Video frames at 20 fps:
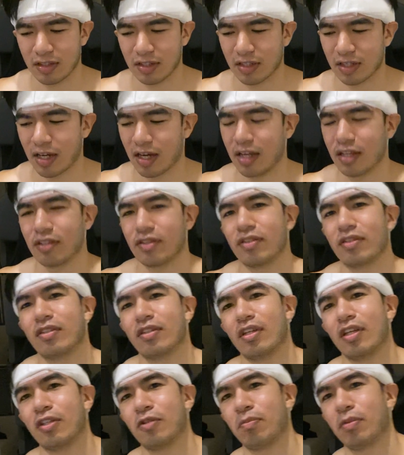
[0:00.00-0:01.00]
Guys,
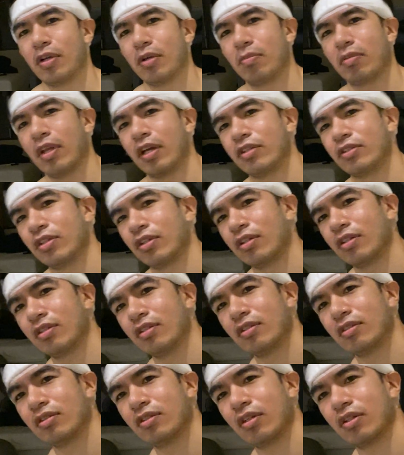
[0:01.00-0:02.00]
it's been a pleasure.
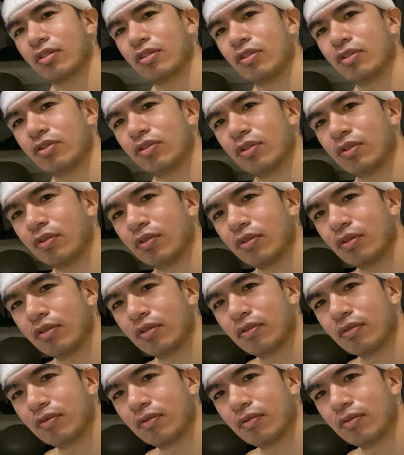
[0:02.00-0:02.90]
Talk to you soon.